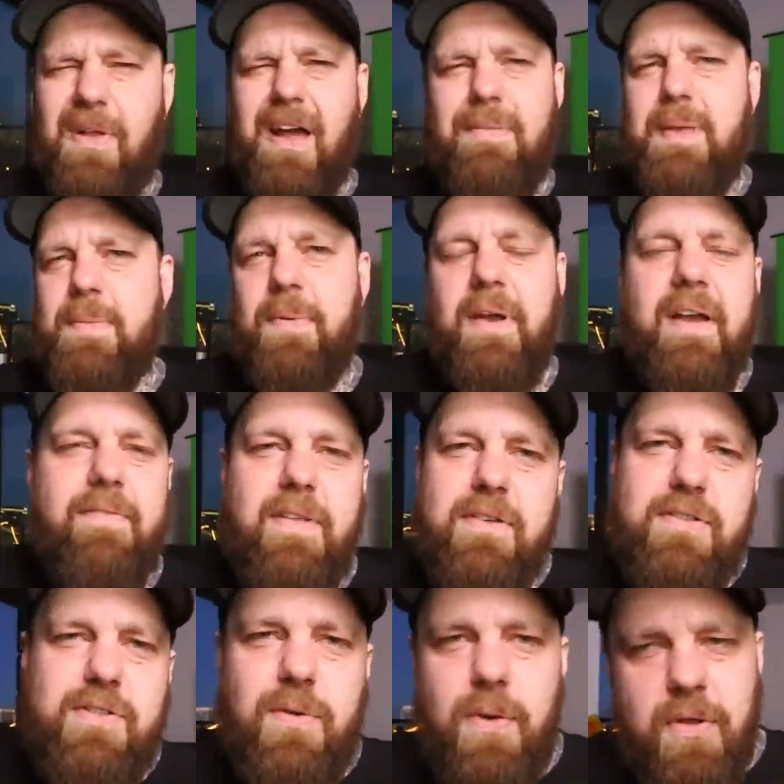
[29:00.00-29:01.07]
a lot of people have
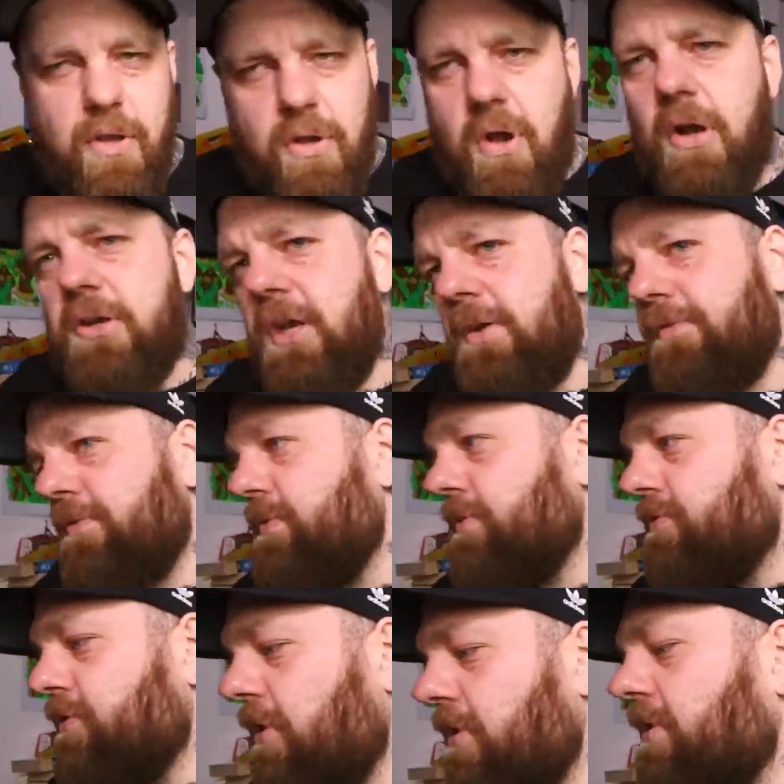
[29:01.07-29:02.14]
that story, like, oh, I came from
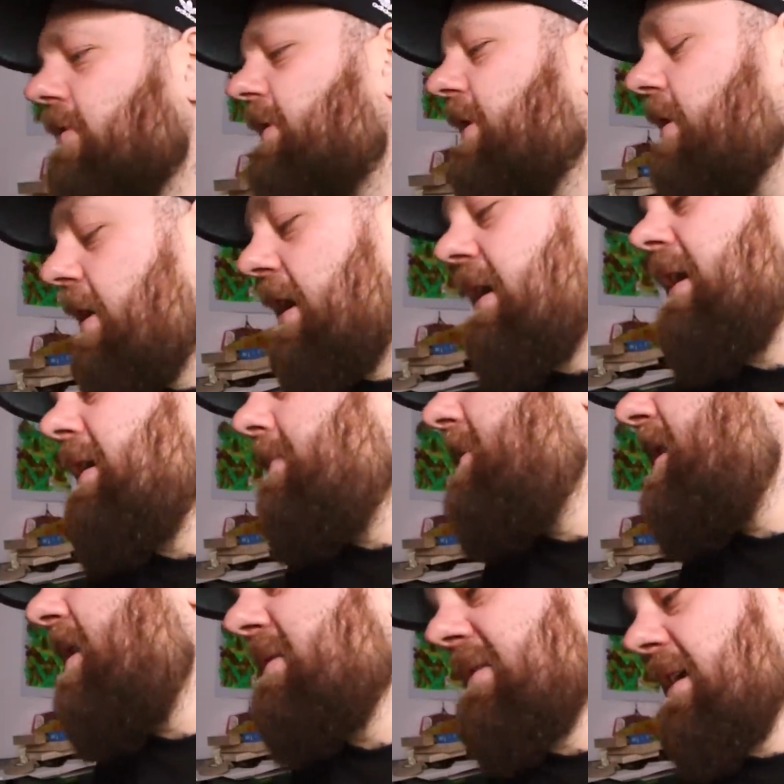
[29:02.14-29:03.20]
the dirt, you know, like, and I'm
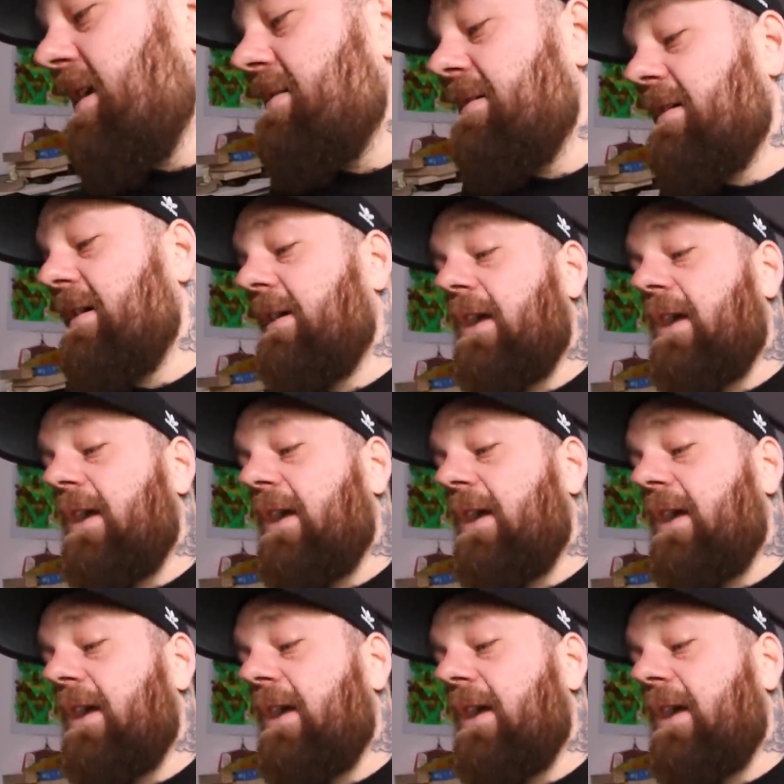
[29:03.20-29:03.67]
not saying that I